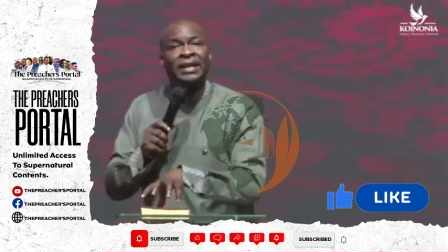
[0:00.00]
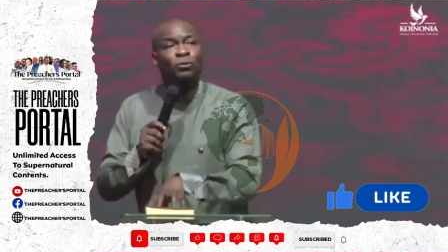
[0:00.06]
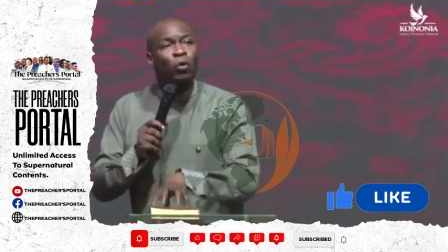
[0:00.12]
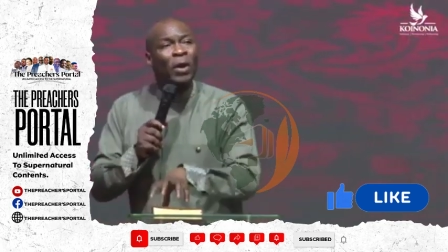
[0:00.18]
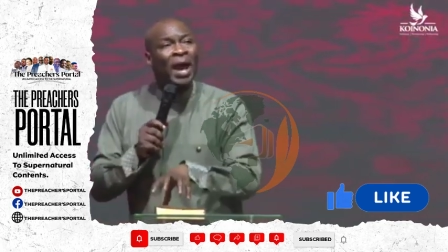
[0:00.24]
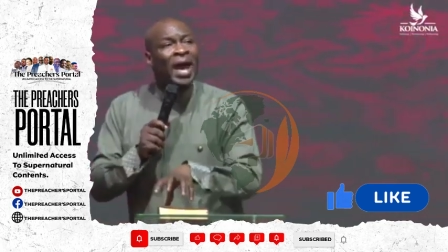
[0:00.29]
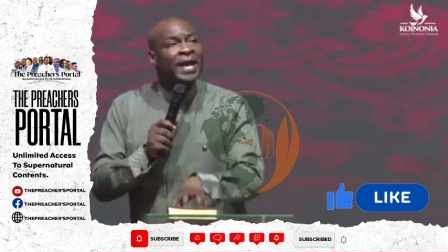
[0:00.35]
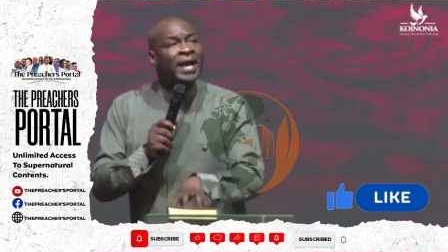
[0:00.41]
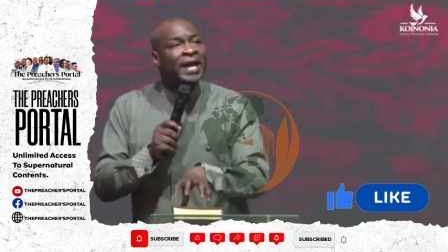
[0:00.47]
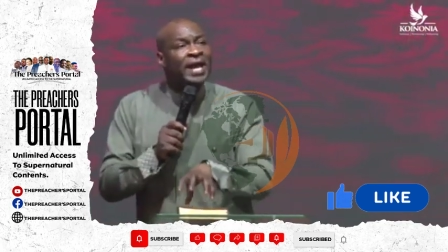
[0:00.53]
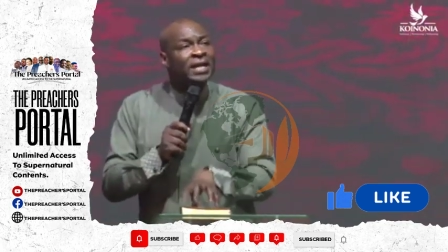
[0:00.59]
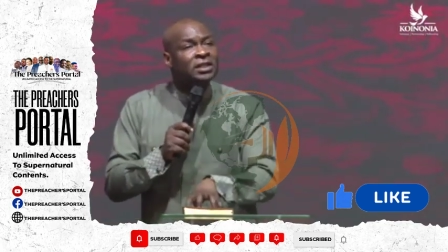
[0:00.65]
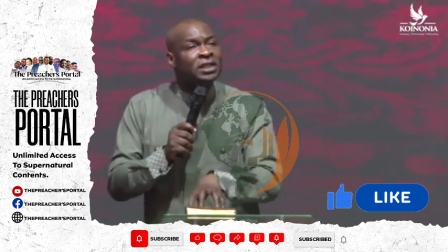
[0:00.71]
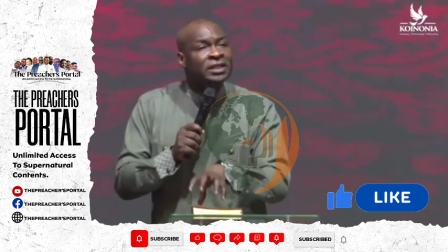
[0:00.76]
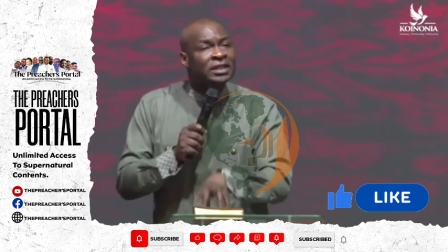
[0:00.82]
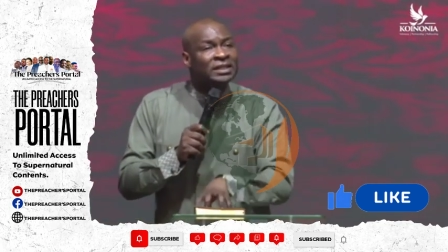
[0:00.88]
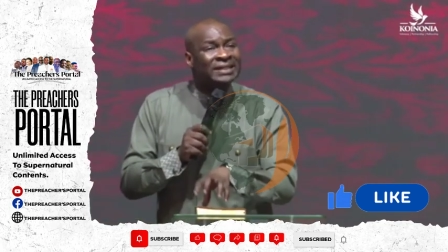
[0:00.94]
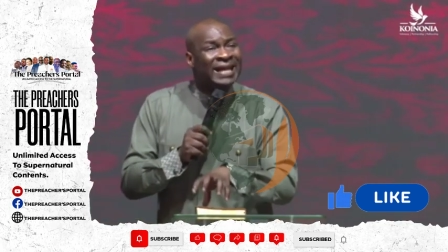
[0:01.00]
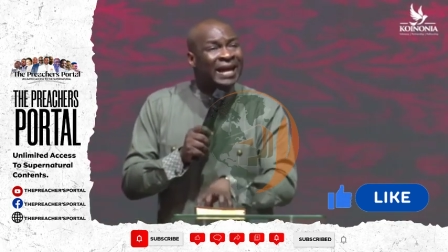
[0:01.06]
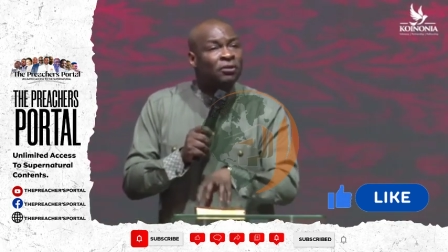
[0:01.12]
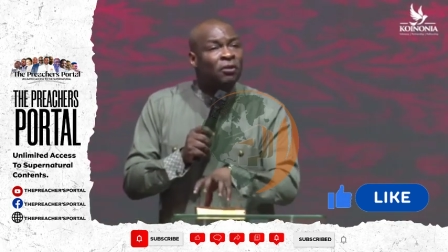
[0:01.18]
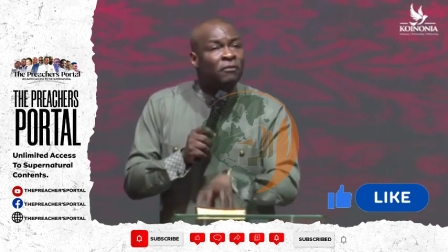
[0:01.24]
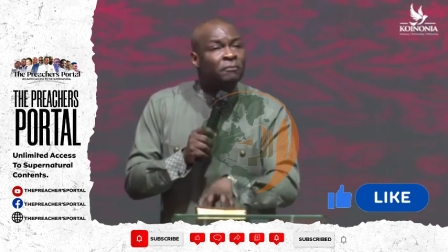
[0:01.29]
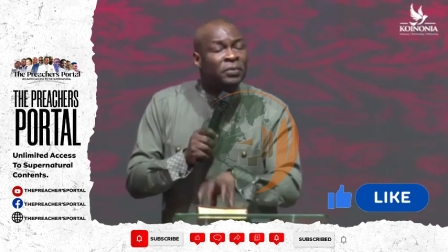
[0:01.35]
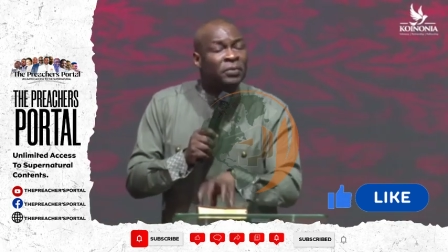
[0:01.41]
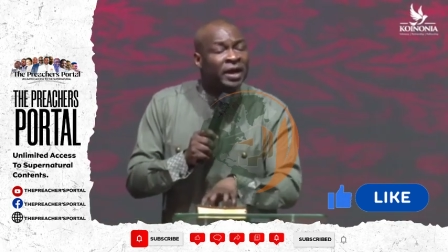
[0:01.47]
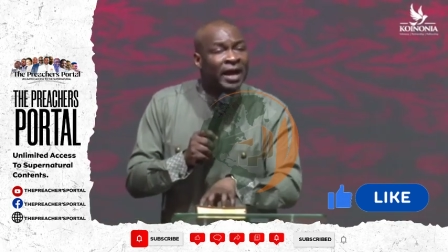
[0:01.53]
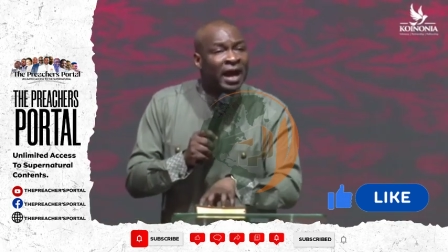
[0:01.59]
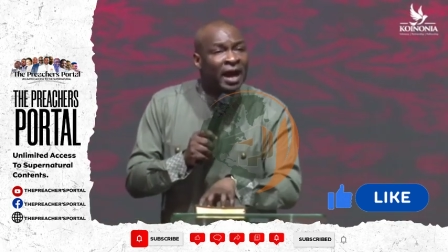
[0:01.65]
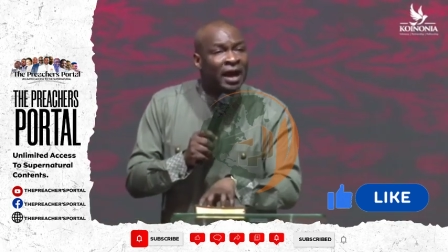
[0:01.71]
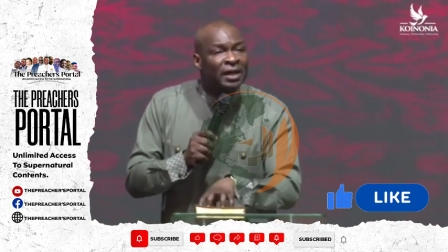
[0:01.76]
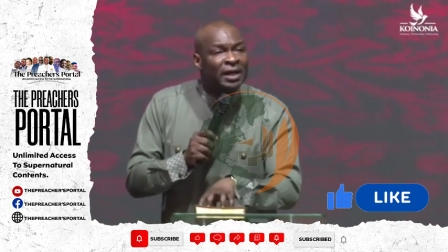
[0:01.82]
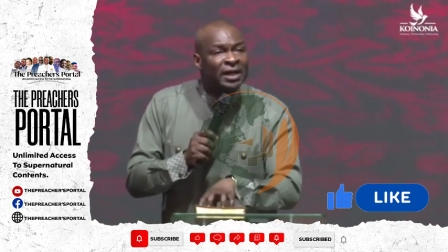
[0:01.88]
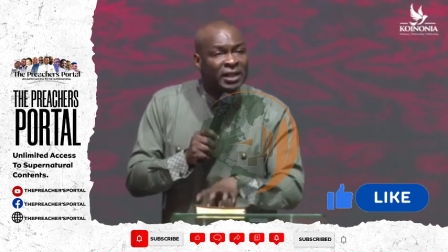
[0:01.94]
to engaging this kind of
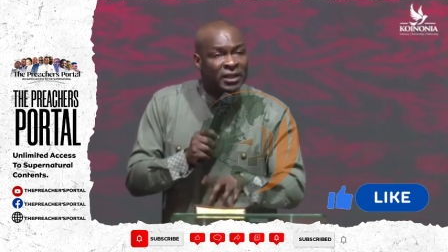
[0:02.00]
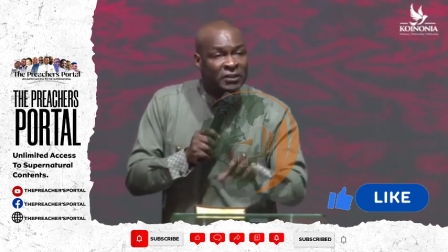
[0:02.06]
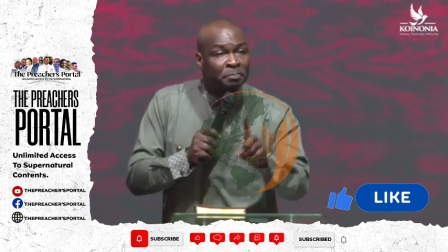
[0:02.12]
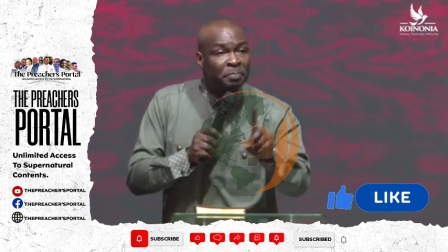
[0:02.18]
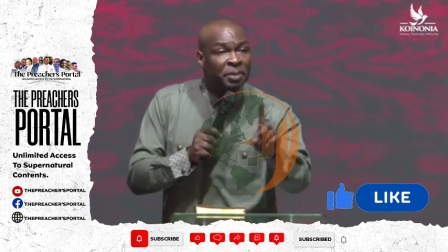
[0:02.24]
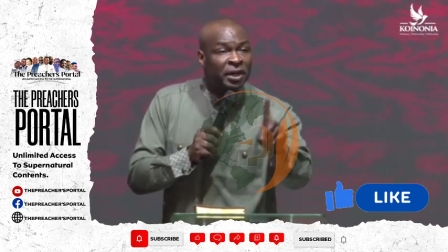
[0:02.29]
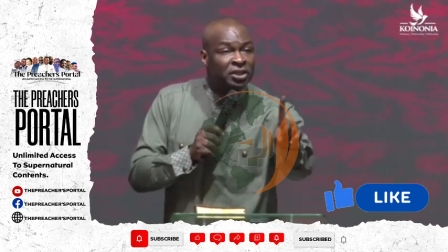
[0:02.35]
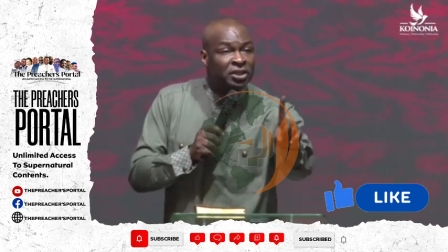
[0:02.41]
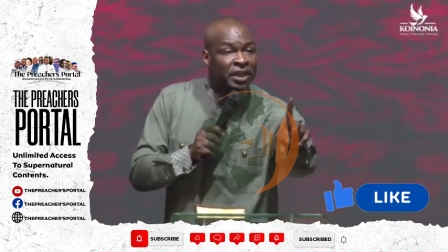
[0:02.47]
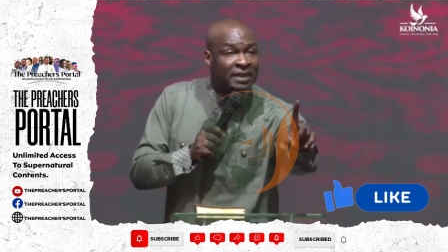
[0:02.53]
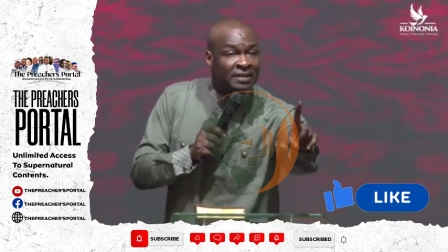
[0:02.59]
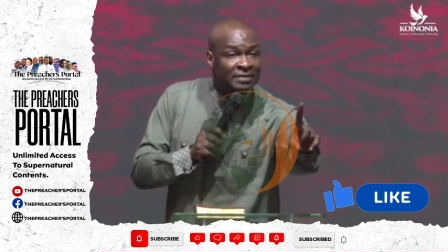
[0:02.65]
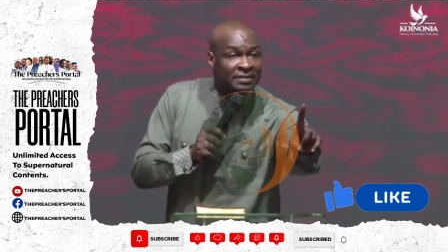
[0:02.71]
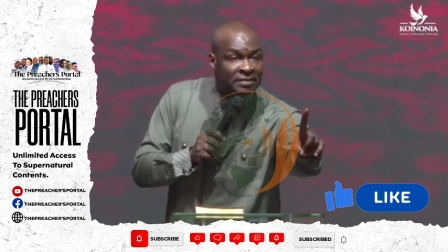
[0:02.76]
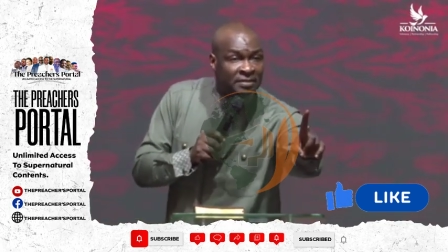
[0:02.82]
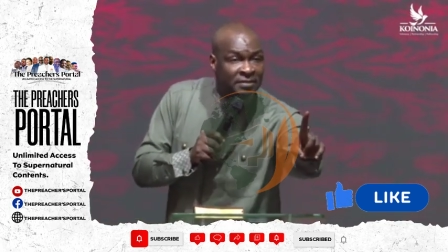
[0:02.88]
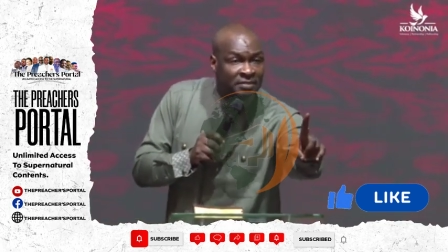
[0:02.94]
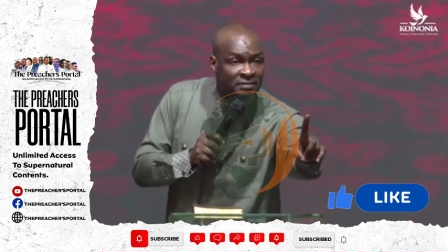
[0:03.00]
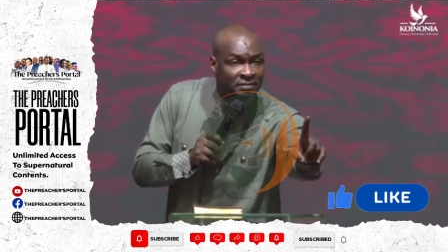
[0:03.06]
prayer is patience.